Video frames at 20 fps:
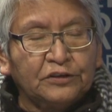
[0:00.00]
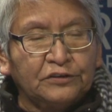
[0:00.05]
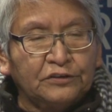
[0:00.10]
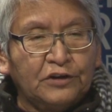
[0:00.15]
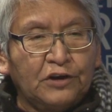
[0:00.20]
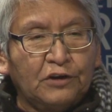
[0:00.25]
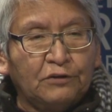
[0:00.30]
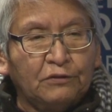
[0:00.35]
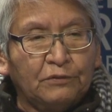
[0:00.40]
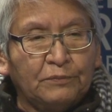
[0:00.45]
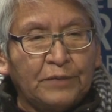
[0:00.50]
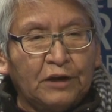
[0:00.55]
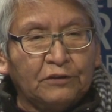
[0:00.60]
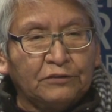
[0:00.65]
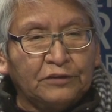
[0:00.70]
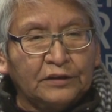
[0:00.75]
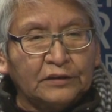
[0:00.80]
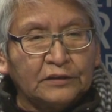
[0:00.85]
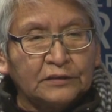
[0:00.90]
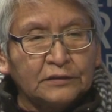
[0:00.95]
to know
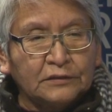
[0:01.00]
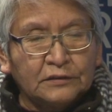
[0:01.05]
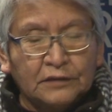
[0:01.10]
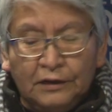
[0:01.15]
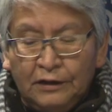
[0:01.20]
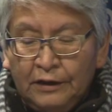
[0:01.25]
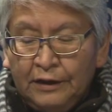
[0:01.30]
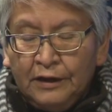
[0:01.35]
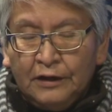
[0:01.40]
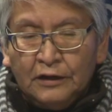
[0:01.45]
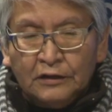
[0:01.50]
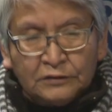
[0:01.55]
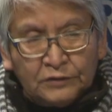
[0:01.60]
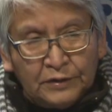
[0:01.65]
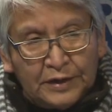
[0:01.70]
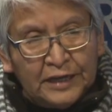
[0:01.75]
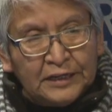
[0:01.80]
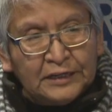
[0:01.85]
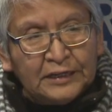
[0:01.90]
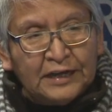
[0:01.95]
about this.
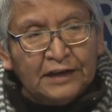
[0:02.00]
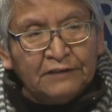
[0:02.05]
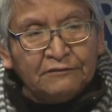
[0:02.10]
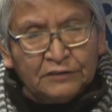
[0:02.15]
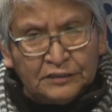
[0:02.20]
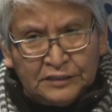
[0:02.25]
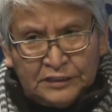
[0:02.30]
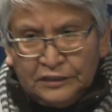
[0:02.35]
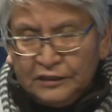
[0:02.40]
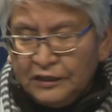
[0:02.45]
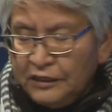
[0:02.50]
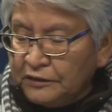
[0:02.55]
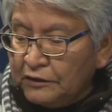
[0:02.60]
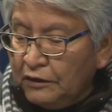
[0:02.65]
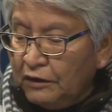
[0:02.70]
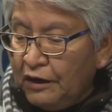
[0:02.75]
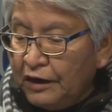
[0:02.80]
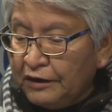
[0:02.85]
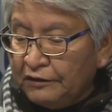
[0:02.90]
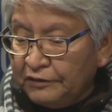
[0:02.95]
So Andy Everson does
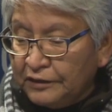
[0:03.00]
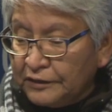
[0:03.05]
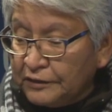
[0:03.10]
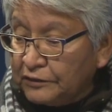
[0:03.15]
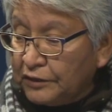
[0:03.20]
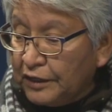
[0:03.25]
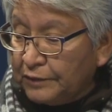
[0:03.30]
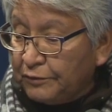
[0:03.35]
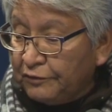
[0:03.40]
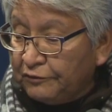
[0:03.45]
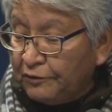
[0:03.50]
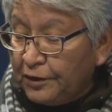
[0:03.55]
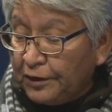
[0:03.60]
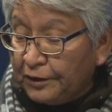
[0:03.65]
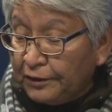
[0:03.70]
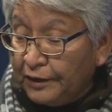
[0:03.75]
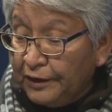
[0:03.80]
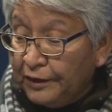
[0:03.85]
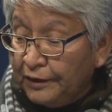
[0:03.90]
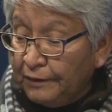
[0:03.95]
a lot of this type of
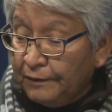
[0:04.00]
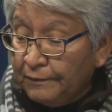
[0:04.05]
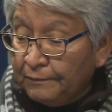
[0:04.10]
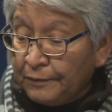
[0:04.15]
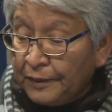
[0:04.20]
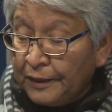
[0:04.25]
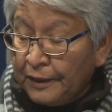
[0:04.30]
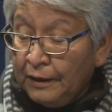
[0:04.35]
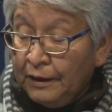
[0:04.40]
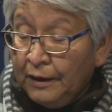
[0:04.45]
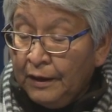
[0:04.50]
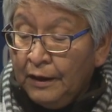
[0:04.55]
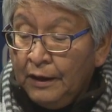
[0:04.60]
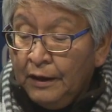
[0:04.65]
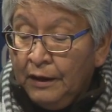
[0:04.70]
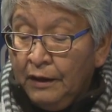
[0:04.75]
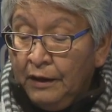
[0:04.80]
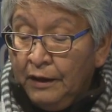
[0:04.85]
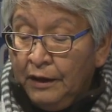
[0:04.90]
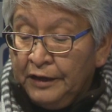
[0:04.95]
art.
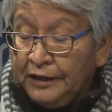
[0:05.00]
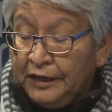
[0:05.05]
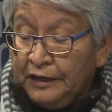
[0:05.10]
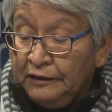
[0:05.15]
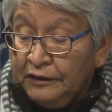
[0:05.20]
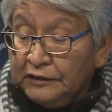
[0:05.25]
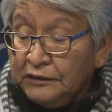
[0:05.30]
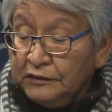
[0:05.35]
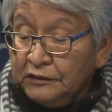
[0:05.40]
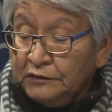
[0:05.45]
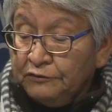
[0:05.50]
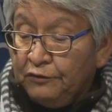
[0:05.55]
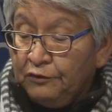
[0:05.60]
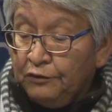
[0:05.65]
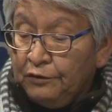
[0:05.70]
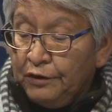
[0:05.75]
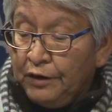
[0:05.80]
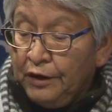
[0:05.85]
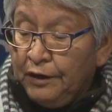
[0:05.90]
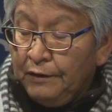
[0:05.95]
Again, this is
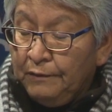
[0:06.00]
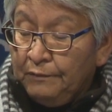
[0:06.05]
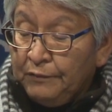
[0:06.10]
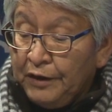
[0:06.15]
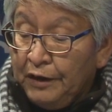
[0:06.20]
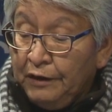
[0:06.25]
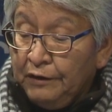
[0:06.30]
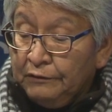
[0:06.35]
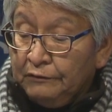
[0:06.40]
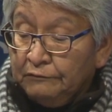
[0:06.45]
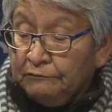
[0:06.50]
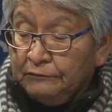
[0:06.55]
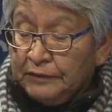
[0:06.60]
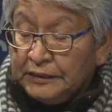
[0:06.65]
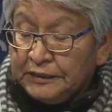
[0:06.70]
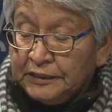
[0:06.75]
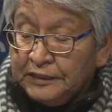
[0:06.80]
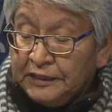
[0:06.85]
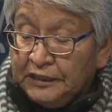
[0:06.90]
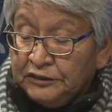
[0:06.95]
for
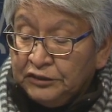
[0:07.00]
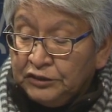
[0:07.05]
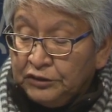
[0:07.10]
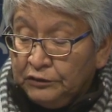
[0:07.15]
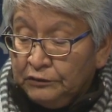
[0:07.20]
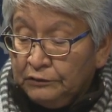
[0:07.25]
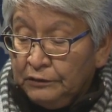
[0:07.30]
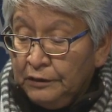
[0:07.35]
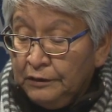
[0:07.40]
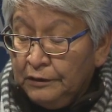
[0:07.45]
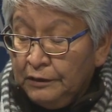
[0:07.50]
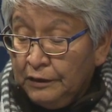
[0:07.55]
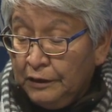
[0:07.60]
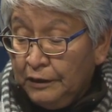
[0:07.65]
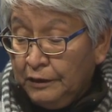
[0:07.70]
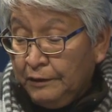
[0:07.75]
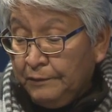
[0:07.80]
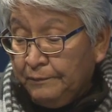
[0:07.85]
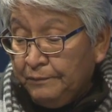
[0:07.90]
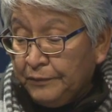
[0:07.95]
residential
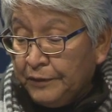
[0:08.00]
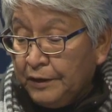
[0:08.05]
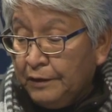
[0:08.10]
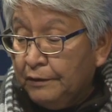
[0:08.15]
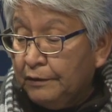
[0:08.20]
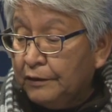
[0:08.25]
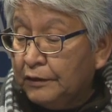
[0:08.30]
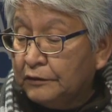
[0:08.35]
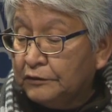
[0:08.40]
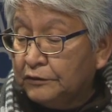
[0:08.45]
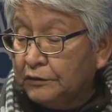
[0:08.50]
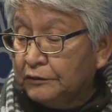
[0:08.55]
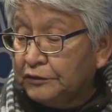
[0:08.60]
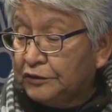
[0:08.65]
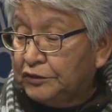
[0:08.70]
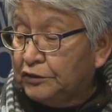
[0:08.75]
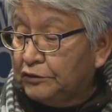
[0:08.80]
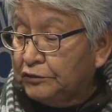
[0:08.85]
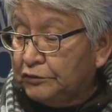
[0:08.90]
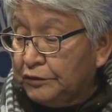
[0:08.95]

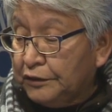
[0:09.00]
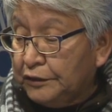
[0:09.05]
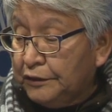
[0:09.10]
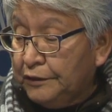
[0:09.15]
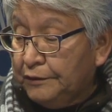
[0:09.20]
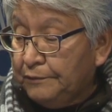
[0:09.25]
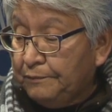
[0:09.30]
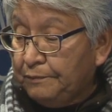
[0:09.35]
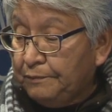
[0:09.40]
children.